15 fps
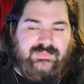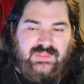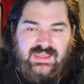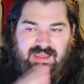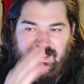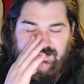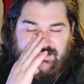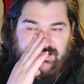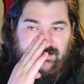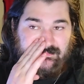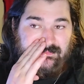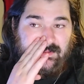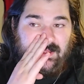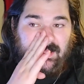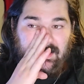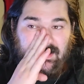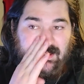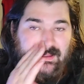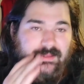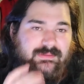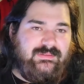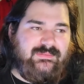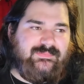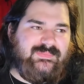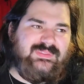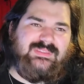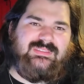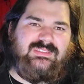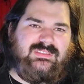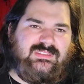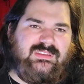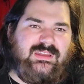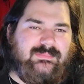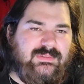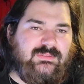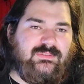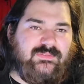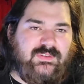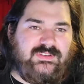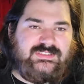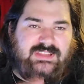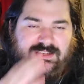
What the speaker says: Hashing can be reverse